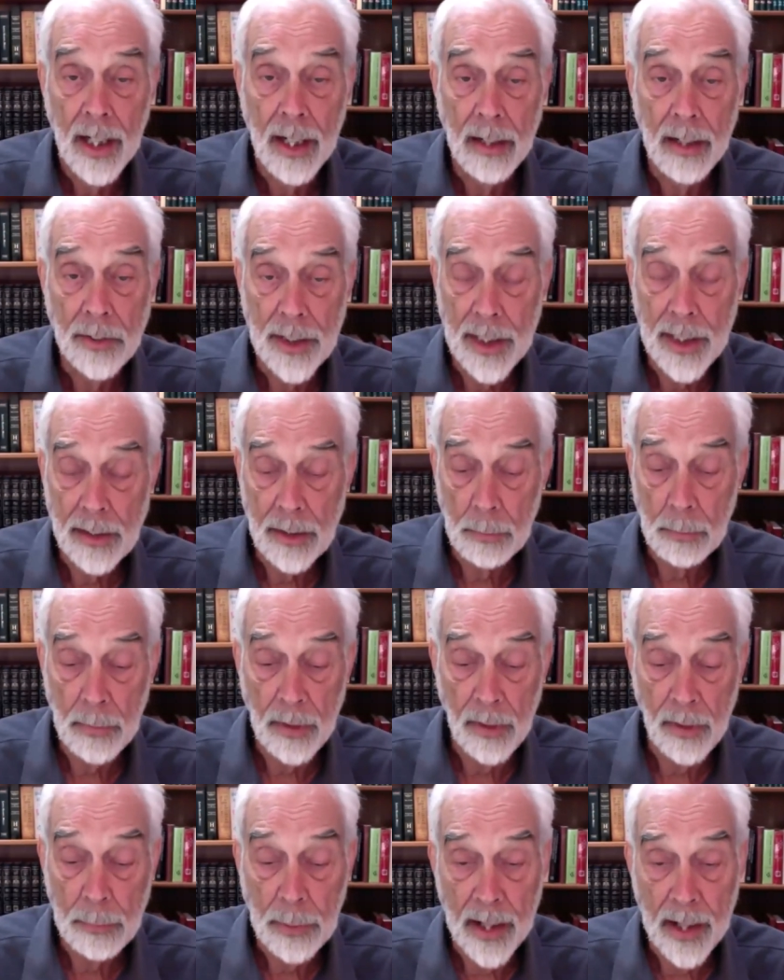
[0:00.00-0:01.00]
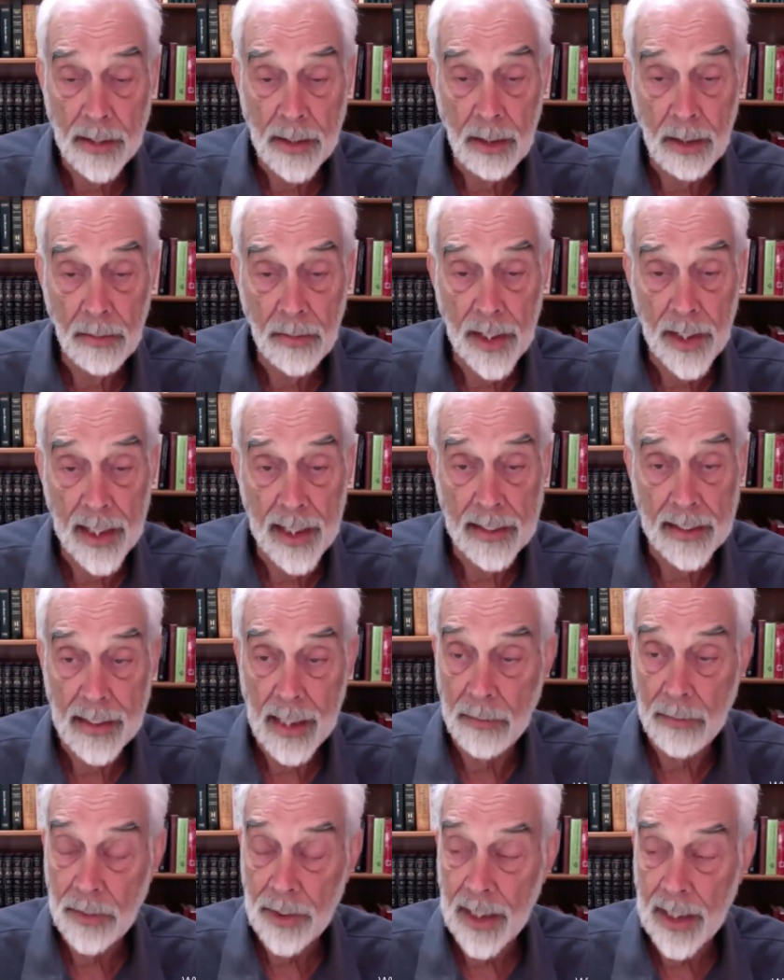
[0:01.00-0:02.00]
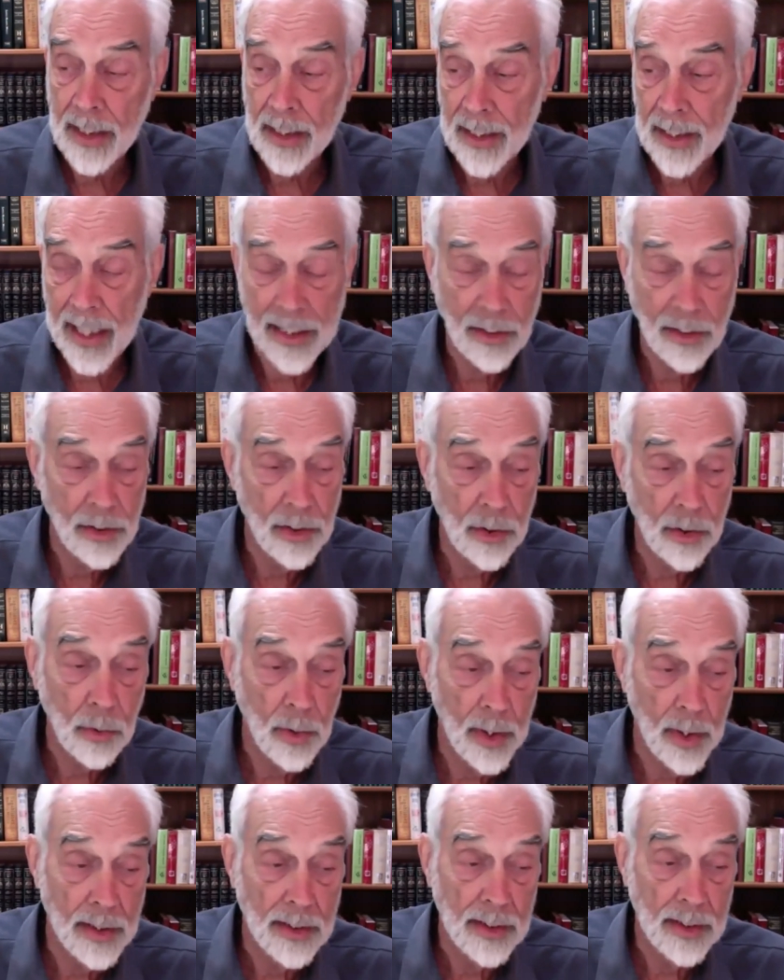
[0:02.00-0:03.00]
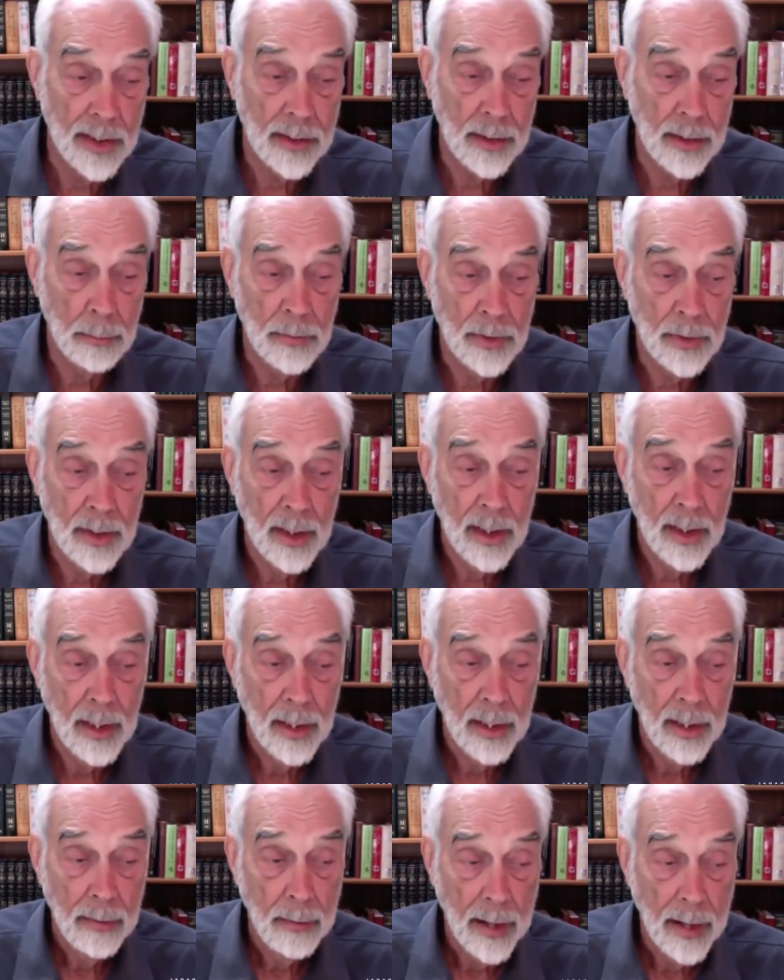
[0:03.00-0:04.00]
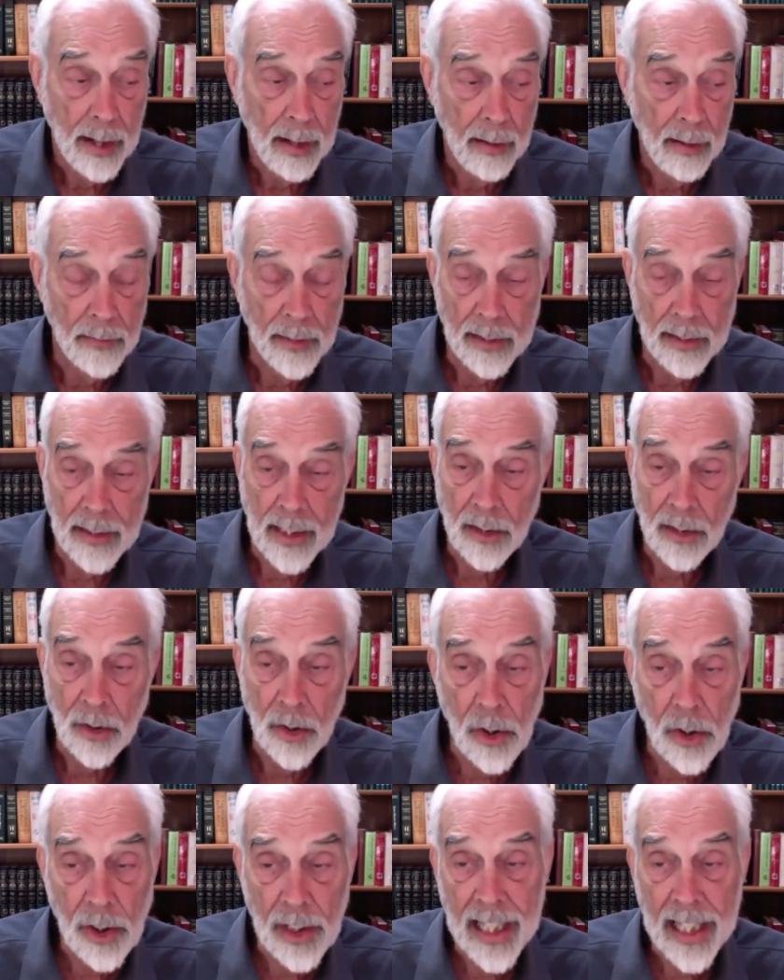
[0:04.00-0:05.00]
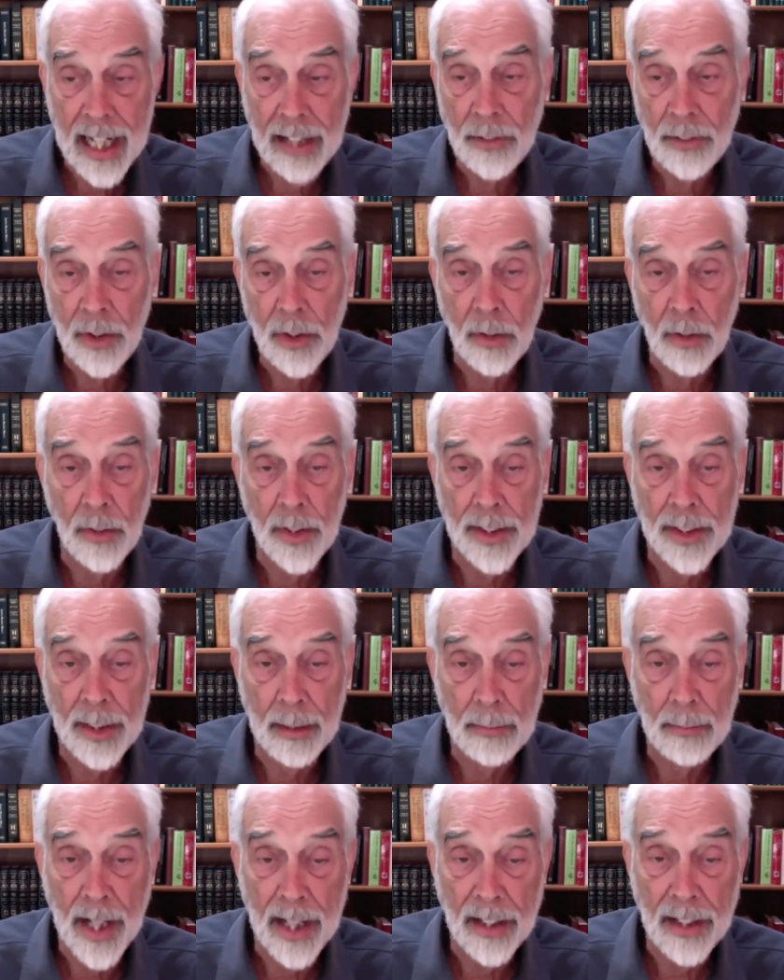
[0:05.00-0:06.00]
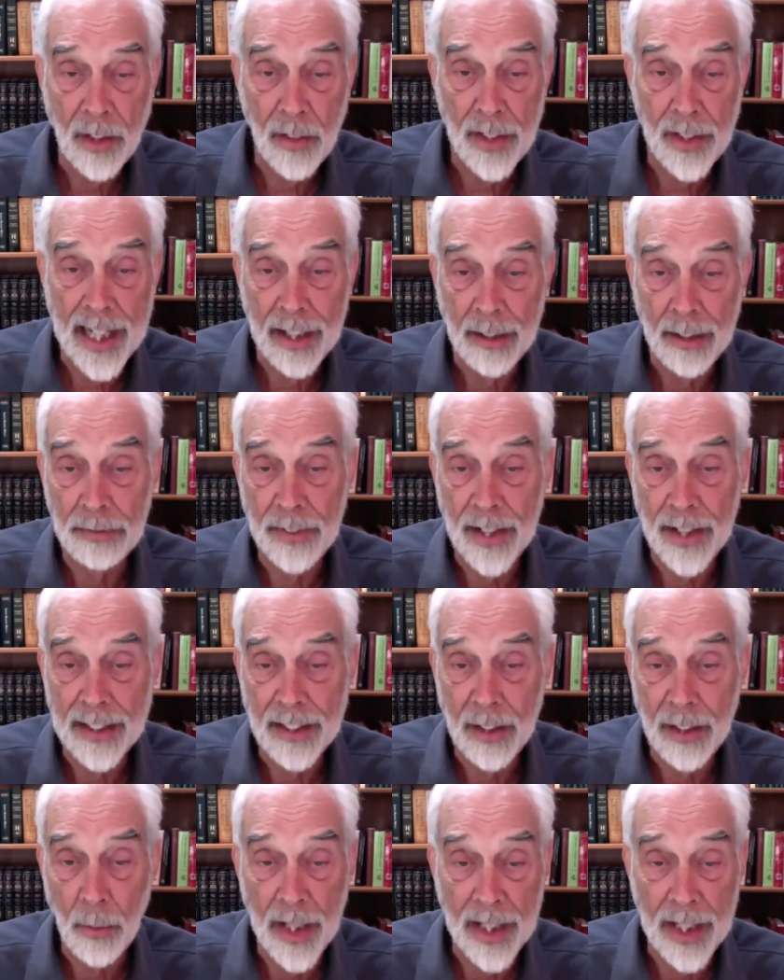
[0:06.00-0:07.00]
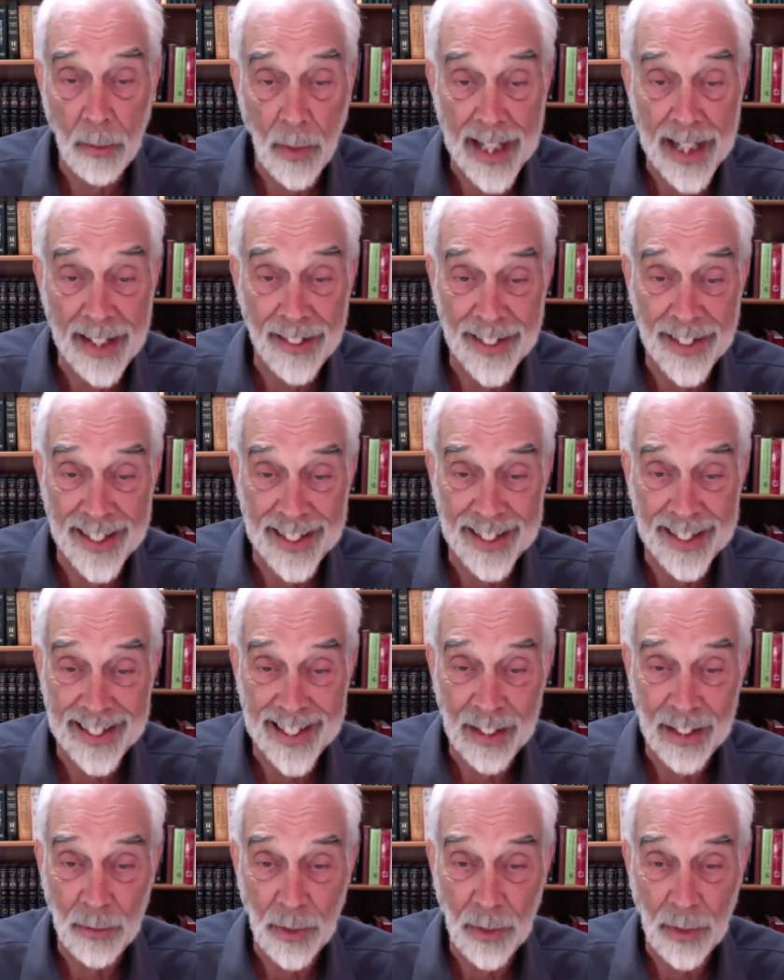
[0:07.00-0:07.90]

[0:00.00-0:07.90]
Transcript: I've seen some very positive things. I've seen occasional criticisms that usually have to do with them not knowing how to find their way around it.